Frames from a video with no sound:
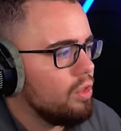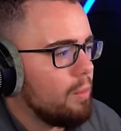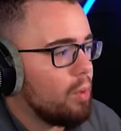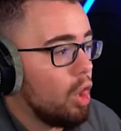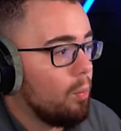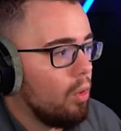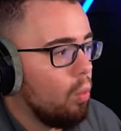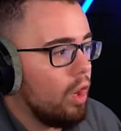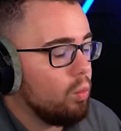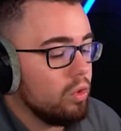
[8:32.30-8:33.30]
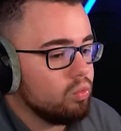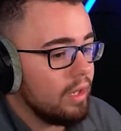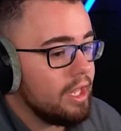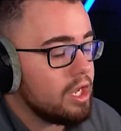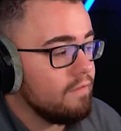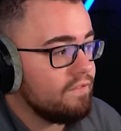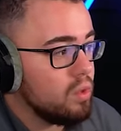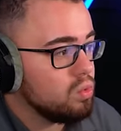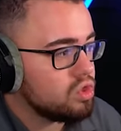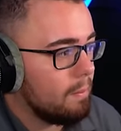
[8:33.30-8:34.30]
the purple one would really
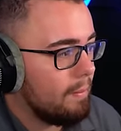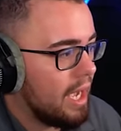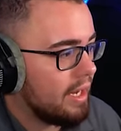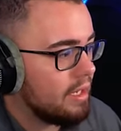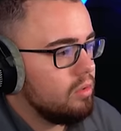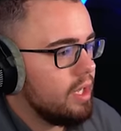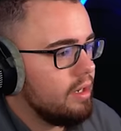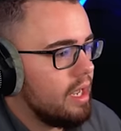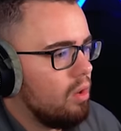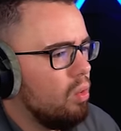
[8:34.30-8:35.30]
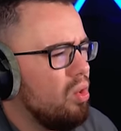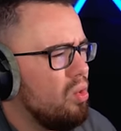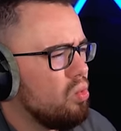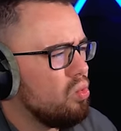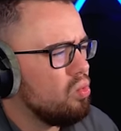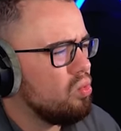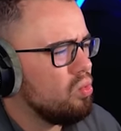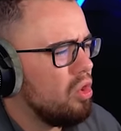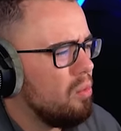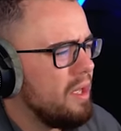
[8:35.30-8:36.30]
confuse somebody. Okay, now, ooh,
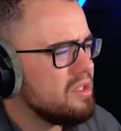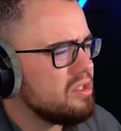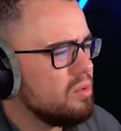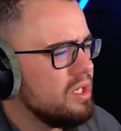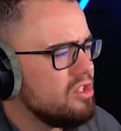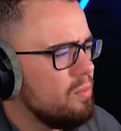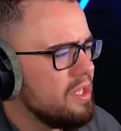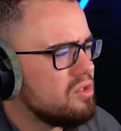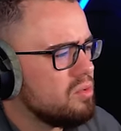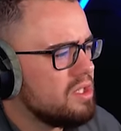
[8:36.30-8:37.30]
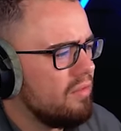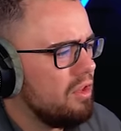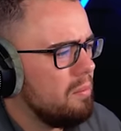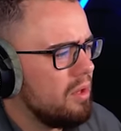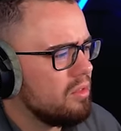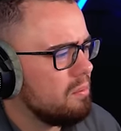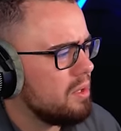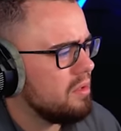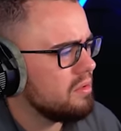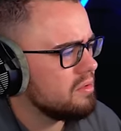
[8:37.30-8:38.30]
homemade suit. His homemade suit's definitely better than
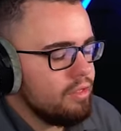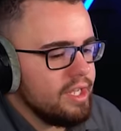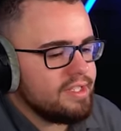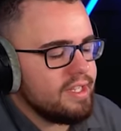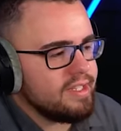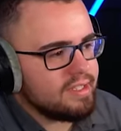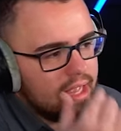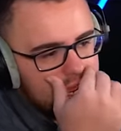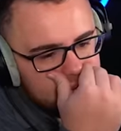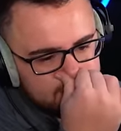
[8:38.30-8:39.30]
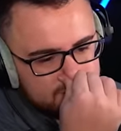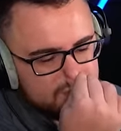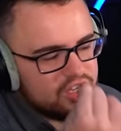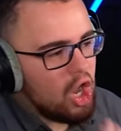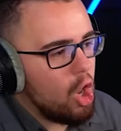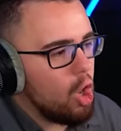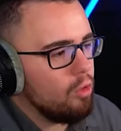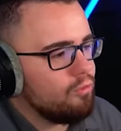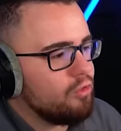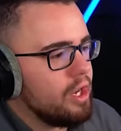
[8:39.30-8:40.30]
Peter's. This is like
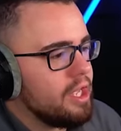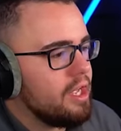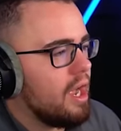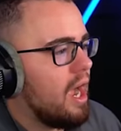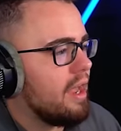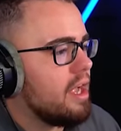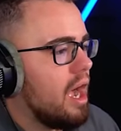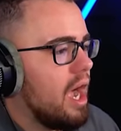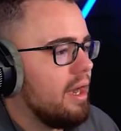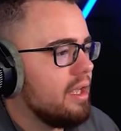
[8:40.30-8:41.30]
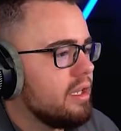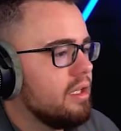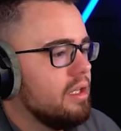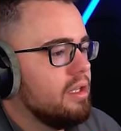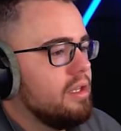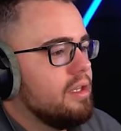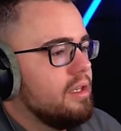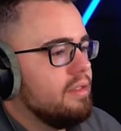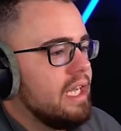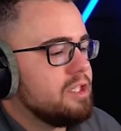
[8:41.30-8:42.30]
so freaking iconic.
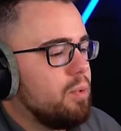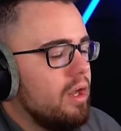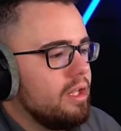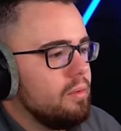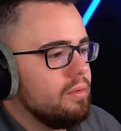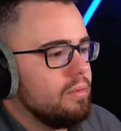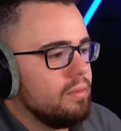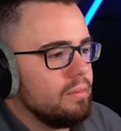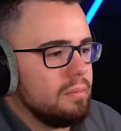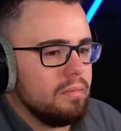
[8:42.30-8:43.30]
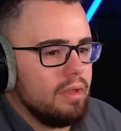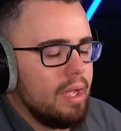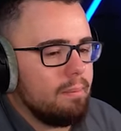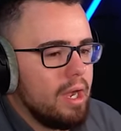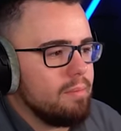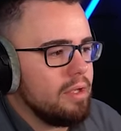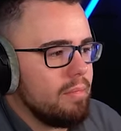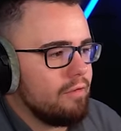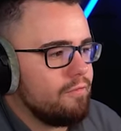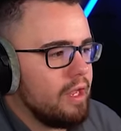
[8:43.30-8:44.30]
That's probably, that might be
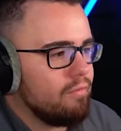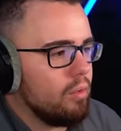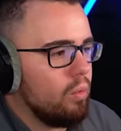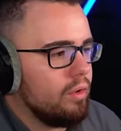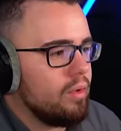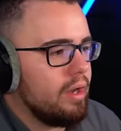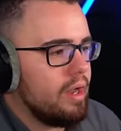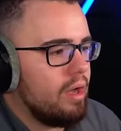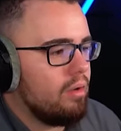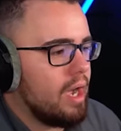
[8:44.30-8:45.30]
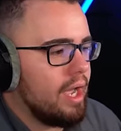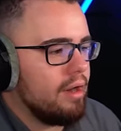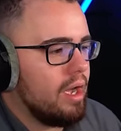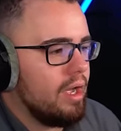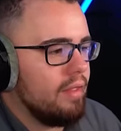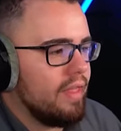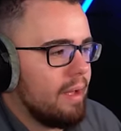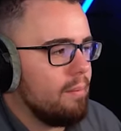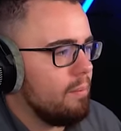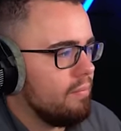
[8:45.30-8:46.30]
my favorite one right now. I don't,
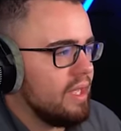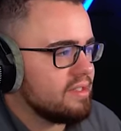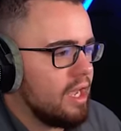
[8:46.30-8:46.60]
that, that's